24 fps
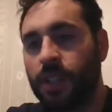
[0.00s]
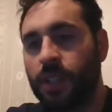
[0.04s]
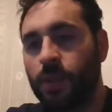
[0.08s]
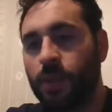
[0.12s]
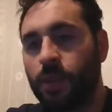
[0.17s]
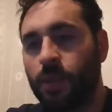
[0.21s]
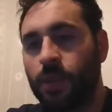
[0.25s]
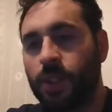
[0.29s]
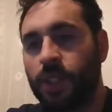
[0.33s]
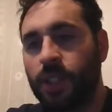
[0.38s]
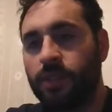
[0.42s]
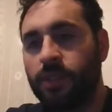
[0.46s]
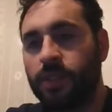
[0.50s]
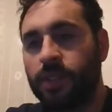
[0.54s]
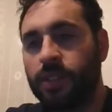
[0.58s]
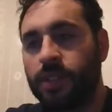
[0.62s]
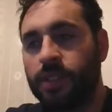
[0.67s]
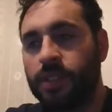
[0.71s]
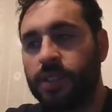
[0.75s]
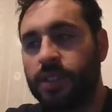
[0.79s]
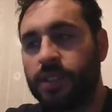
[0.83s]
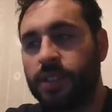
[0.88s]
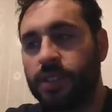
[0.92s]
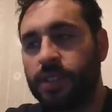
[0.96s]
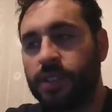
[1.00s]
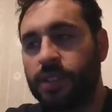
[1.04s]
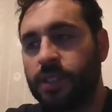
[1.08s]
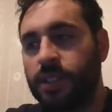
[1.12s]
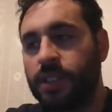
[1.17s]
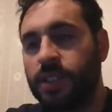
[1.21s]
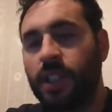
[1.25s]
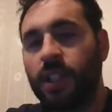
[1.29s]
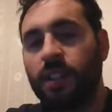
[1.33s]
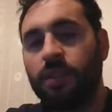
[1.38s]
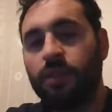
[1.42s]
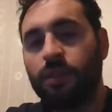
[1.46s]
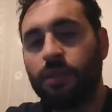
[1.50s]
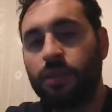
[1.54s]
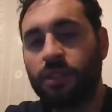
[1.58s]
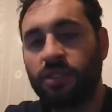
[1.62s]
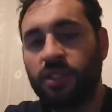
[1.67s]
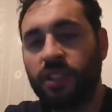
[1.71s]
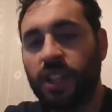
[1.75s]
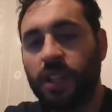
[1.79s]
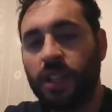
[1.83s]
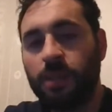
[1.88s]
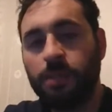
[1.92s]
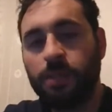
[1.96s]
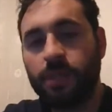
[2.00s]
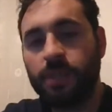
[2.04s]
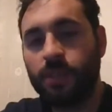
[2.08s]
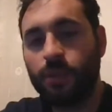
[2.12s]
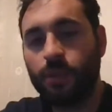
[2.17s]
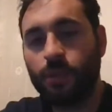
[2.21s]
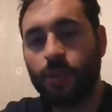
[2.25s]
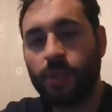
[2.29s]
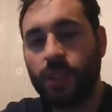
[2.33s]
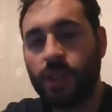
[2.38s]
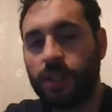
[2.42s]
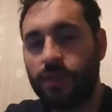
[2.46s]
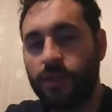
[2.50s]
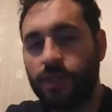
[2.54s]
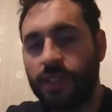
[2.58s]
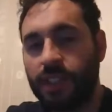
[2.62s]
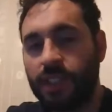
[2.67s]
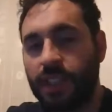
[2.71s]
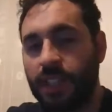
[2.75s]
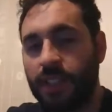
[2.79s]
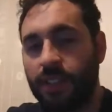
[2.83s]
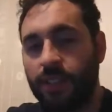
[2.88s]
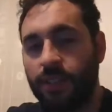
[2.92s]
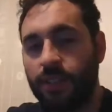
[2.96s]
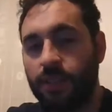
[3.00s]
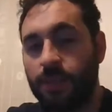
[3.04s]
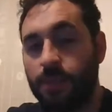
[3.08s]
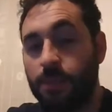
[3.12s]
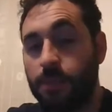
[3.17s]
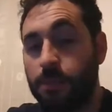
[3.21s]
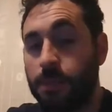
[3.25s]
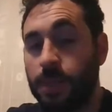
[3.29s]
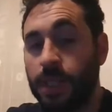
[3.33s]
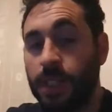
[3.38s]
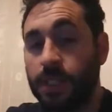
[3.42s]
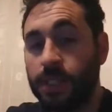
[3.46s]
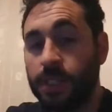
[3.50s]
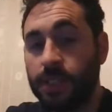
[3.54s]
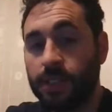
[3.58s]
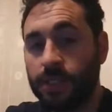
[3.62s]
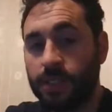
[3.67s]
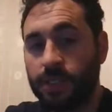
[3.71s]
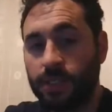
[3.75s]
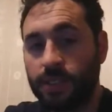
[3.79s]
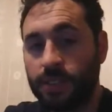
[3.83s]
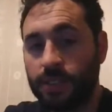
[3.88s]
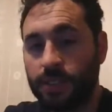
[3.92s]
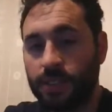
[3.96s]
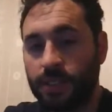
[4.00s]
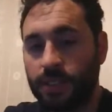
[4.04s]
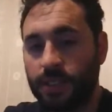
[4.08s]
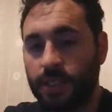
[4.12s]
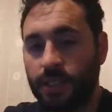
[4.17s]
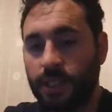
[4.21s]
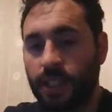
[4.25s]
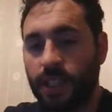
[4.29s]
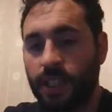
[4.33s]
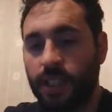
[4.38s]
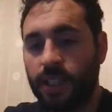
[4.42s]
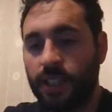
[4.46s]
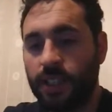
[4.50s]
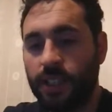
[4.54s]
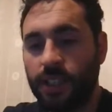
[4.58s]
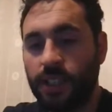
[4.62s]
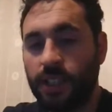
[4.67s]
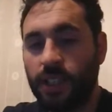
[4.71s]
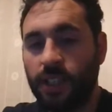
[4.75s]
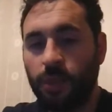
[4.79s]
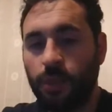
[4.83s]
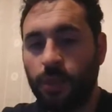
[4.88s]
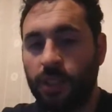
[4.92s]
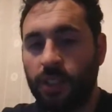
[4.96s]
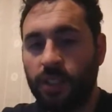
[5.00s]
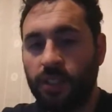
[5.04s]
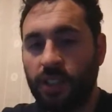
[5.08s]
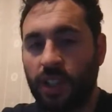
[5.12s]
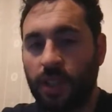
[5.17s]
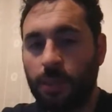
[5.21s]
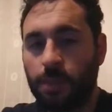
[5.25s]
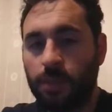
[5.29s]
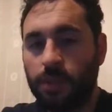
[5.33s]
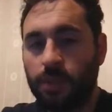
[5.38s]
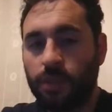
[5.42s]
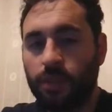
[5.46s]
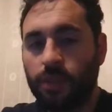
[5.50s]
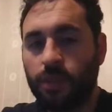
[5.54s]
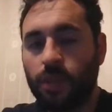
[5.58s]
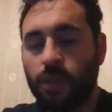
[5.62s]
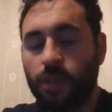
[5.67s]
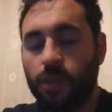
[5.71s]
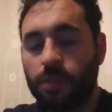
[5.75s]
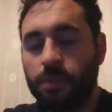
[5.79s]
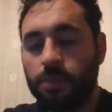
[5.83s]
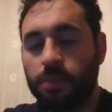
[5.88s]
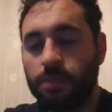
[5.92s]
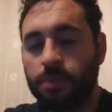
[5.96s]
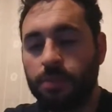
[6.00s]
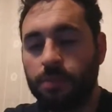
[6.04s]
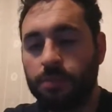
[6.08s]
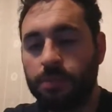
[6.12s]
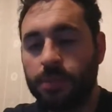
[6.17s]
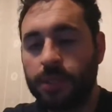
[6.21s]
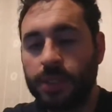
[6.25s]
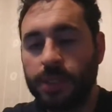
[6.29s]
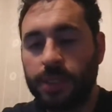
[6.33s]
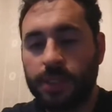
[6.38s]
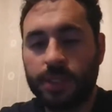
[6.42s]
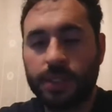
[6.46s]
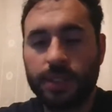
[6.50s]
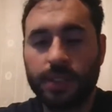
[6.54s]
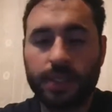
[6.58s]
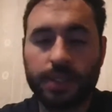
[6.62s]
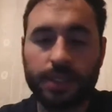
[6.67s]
we haven't, in average numbers, we haven't had minus in any way, shape or form, but